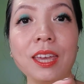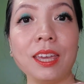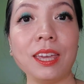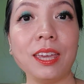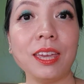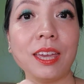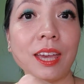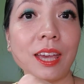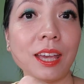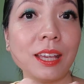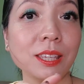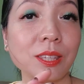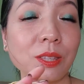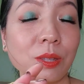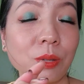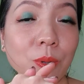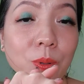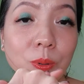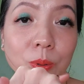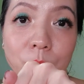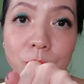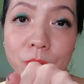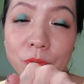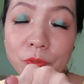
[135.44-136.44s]
It has
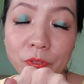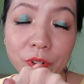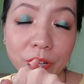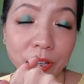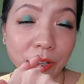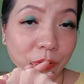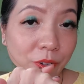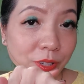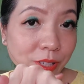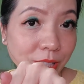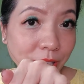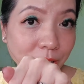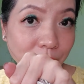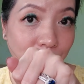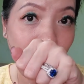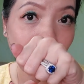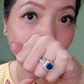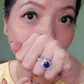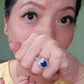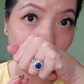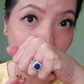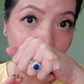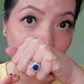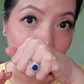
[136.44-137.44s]
no fragrance at
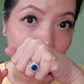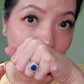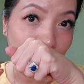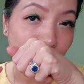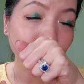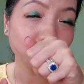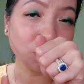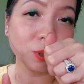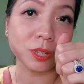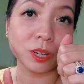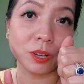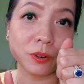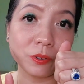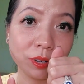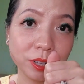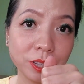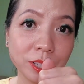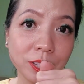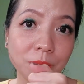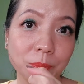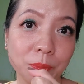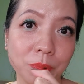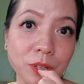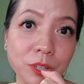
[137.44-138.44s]
all, which I really
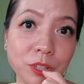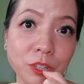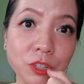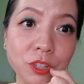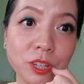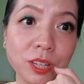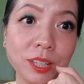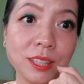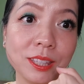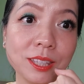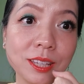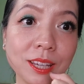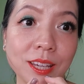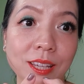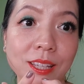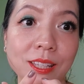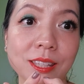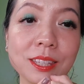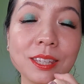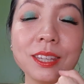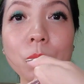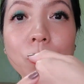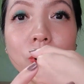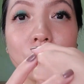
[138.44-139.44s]
appreciate
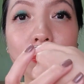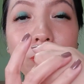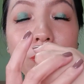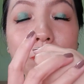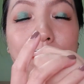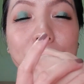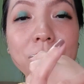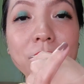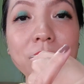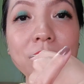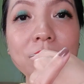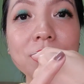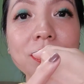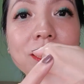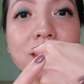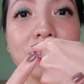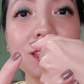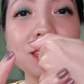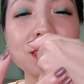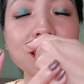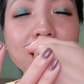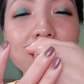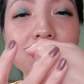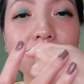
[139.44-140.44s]
that. When we blend
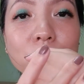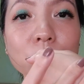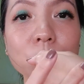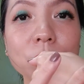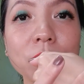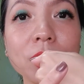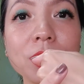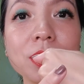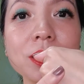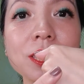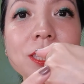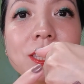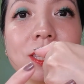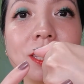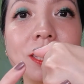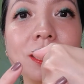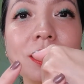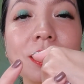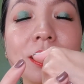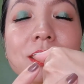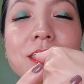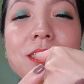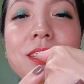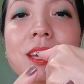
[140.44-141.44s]
this out, we can see
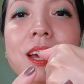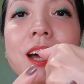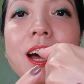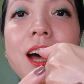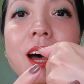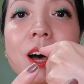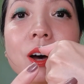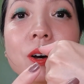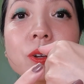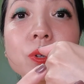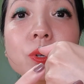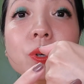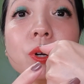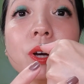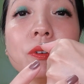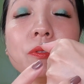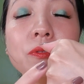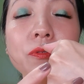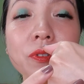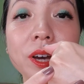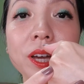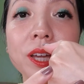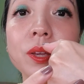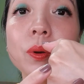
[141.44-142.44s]
that there are ultra
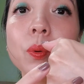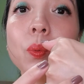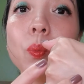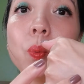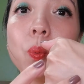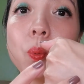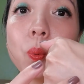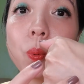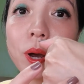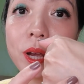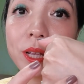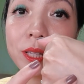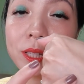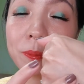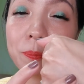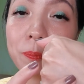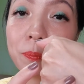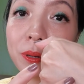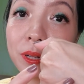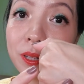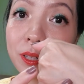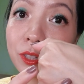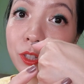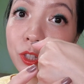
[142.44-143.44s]
fine white
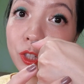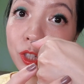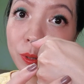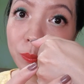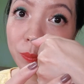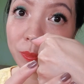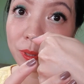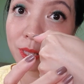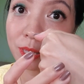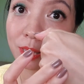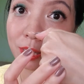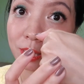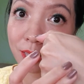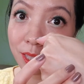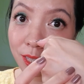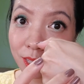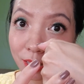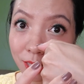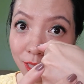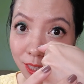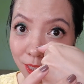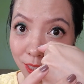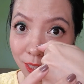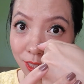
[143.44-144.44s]
pearl shimmers in
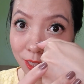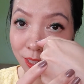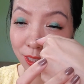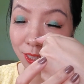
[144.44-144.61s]
it,